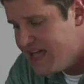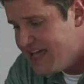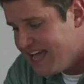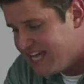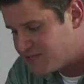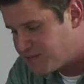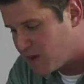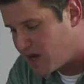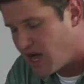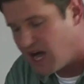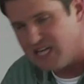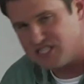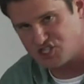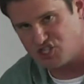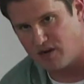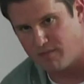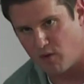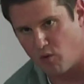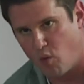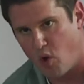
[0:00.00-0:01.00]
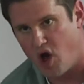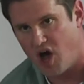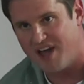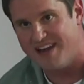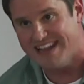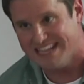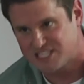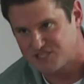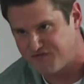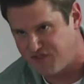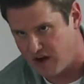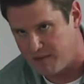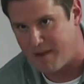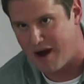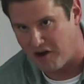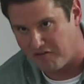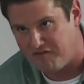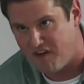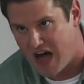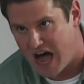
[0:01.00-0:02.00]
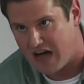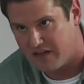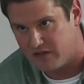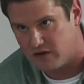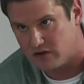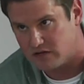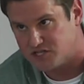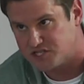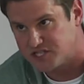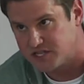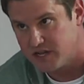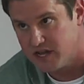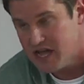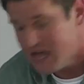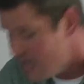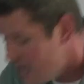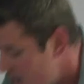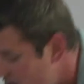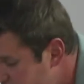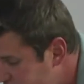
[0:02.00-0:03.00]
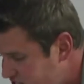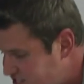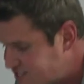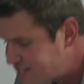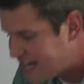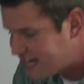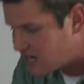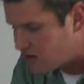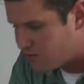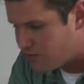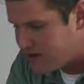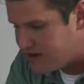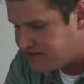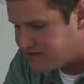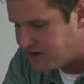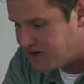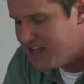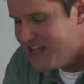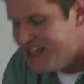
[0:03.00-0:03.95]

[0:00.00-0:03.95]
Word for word: is because number 1 it's from our fathers. Here's the second reason.